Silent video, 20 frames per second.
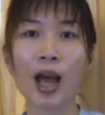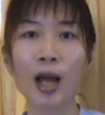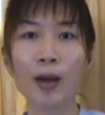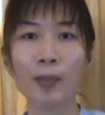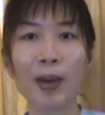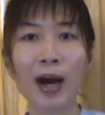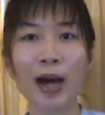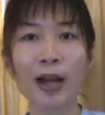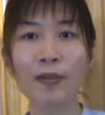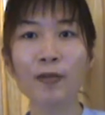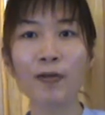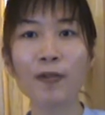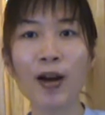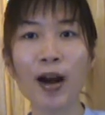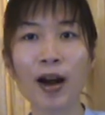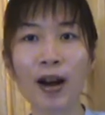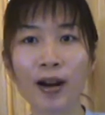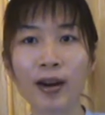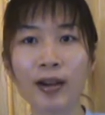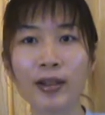By
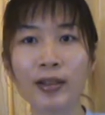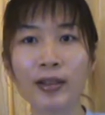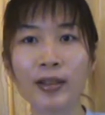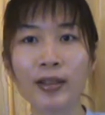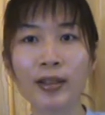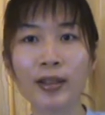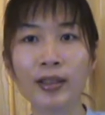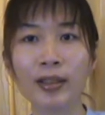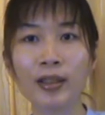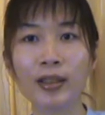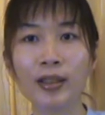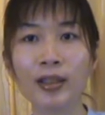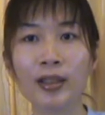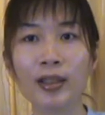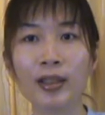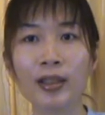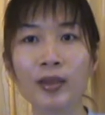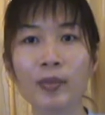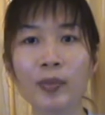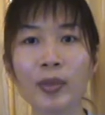far
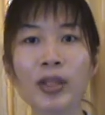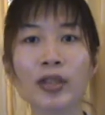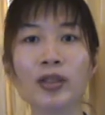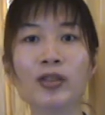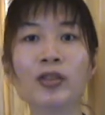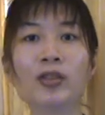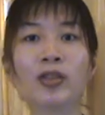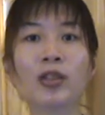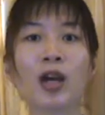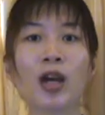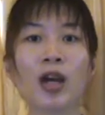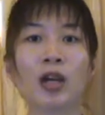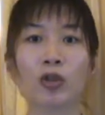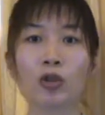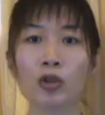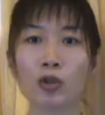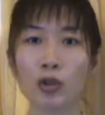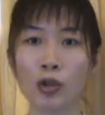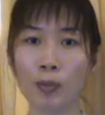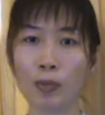means
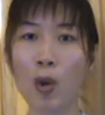to